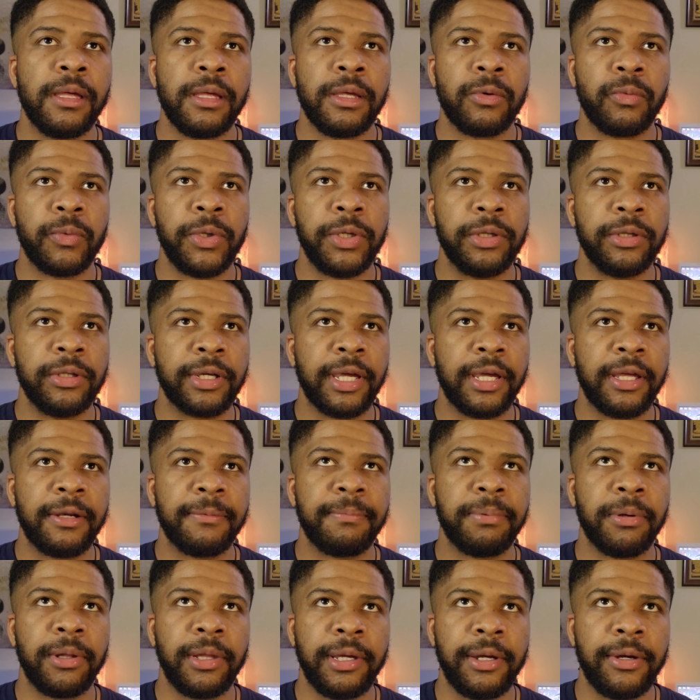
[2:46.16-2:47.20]
when you look at
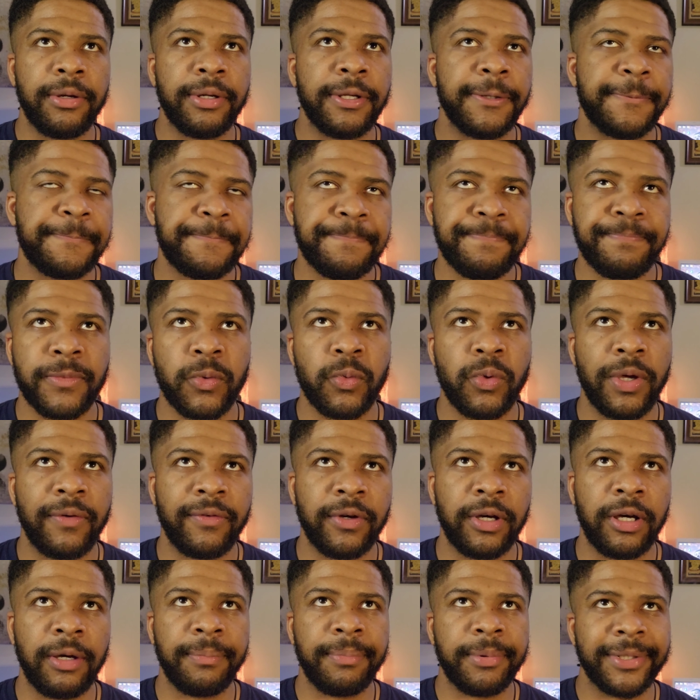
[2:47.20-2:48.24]
polarity, we have an
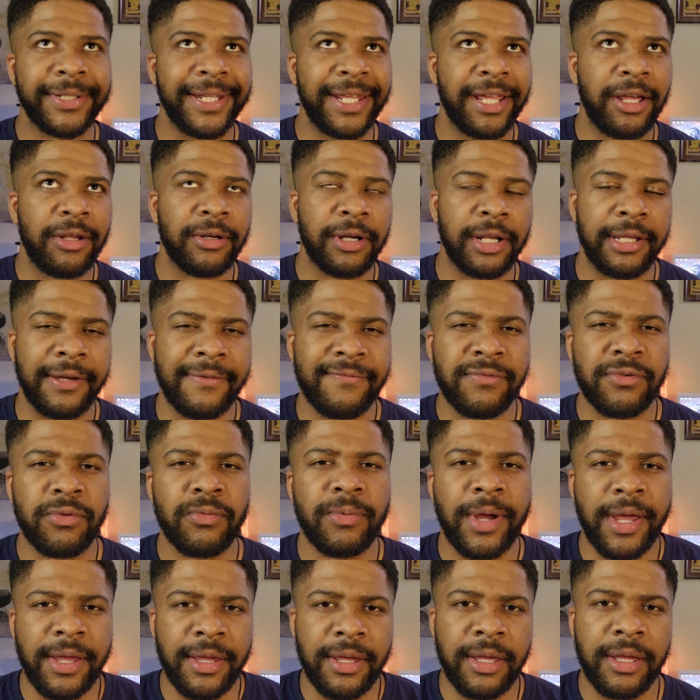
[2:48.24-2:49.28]
up or down, a left or
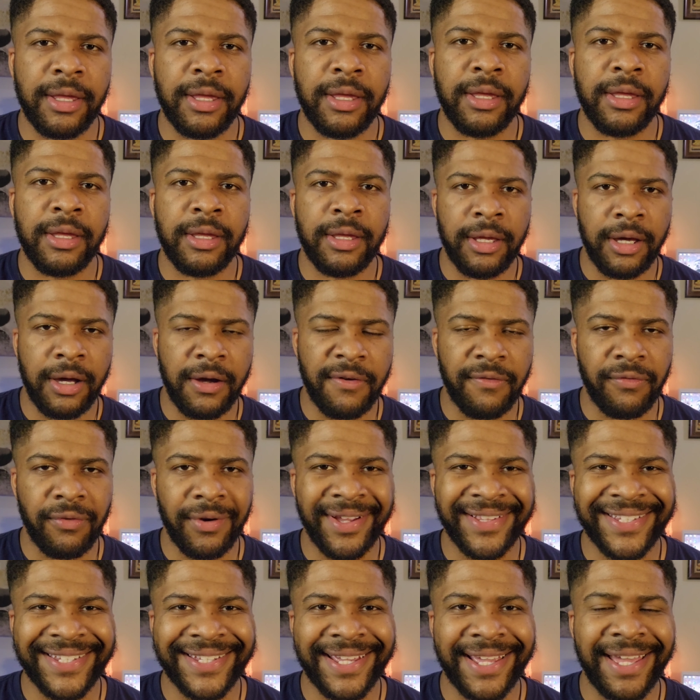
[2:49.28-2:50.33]
right, a
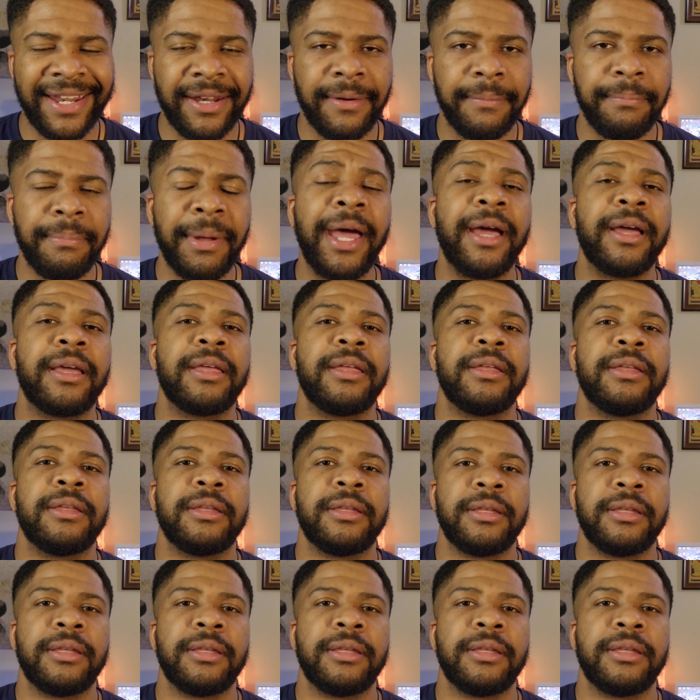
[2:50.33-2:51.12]
front and a back.